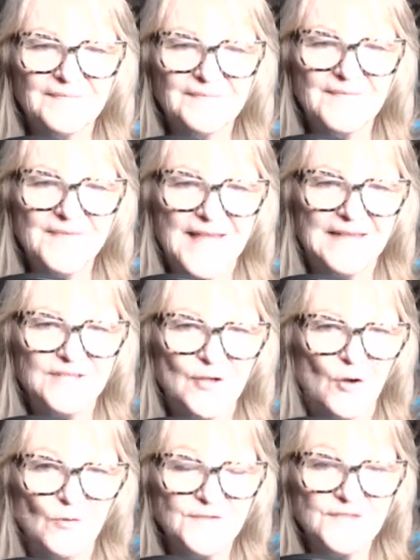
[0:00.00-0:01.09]
that's the
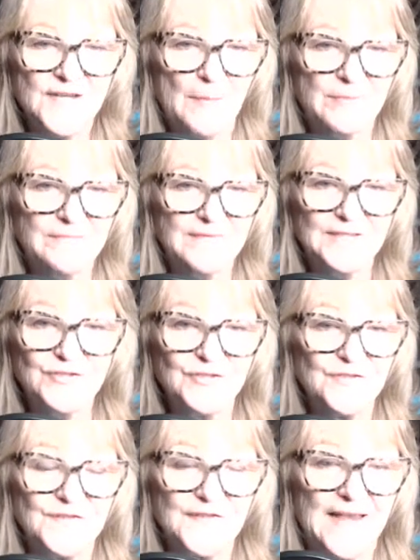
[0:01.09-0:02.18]
whole step. It's
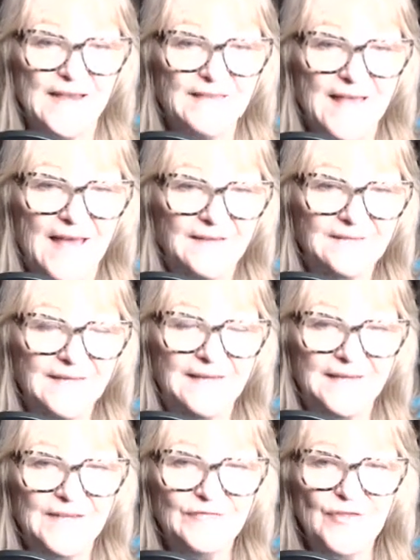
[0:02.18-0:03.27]
just saying that. And
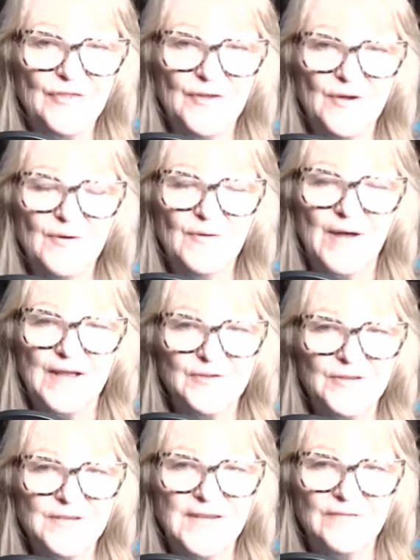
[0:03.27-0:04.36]
even though I
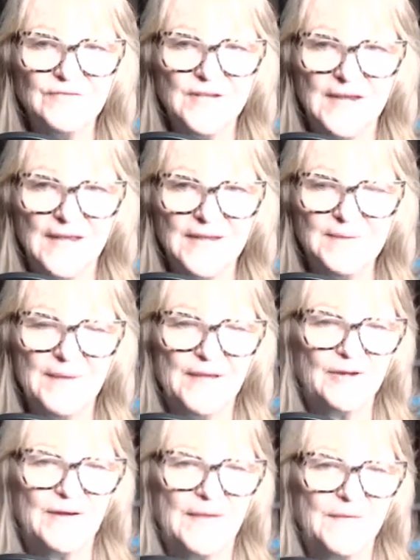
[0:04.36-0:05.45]
couldn't have done any
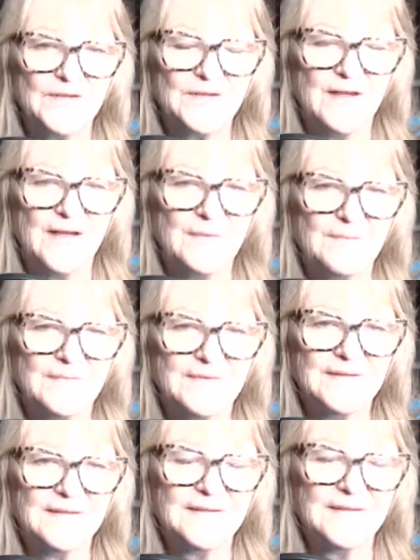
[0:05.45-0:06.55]
better at the time.
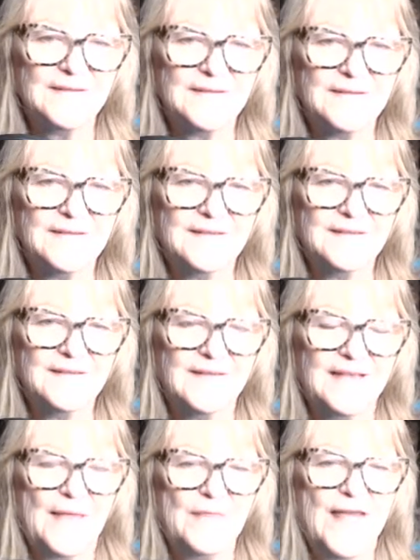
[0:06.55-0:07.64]

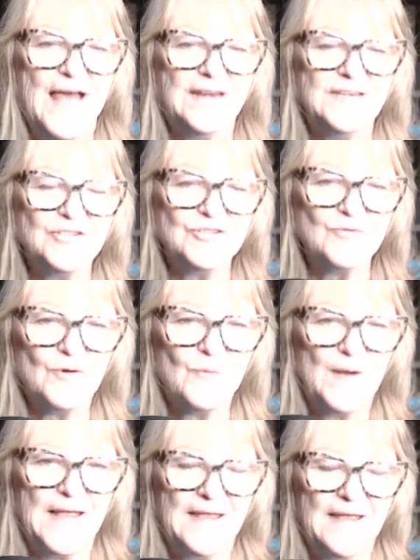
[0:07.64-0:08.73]
And that is your
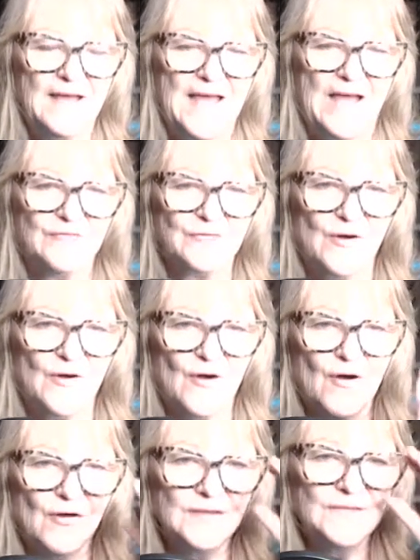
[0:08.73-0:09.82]
way, after
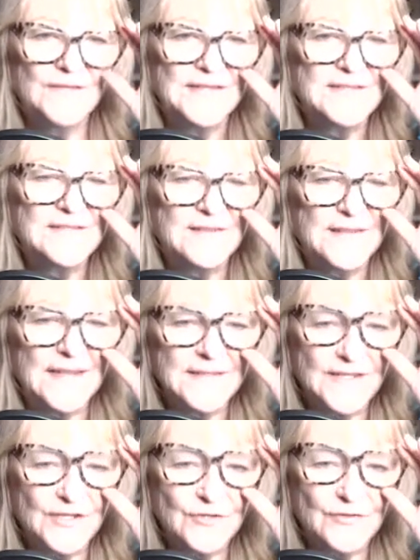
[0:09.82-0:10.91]
all of these things
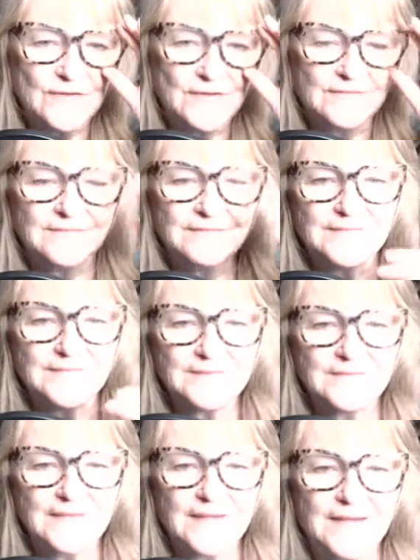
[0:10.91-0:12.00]
that you're
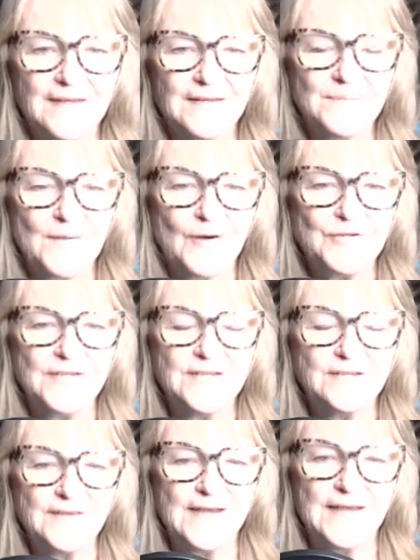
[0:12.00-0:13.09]

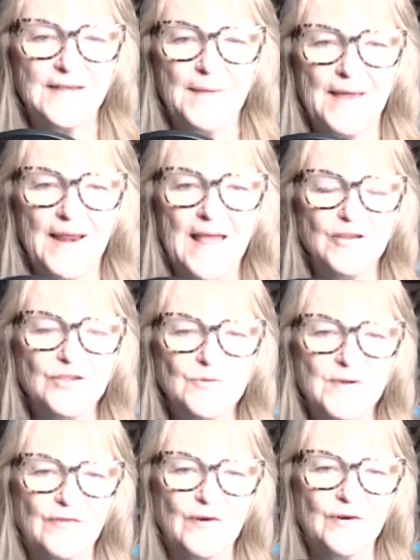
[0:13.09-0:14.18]
articulating about how you
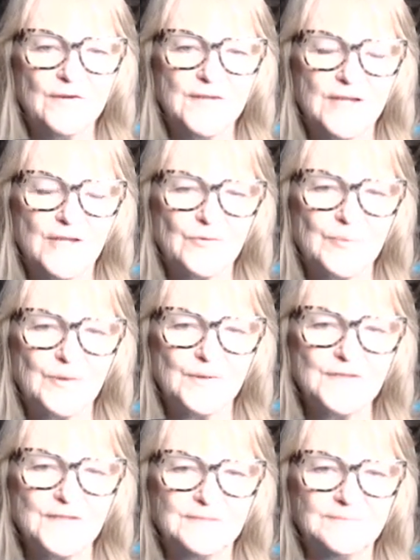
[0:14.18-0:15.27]
have hurt the other
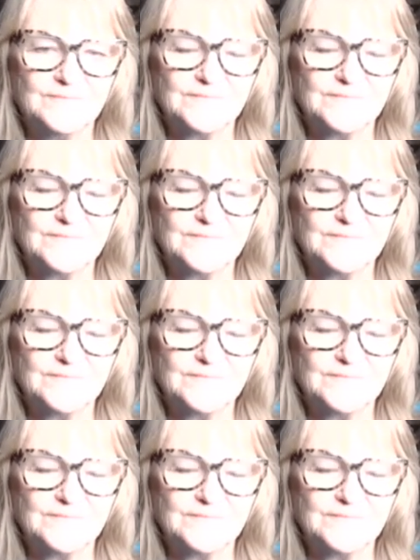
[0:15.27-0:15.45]
person.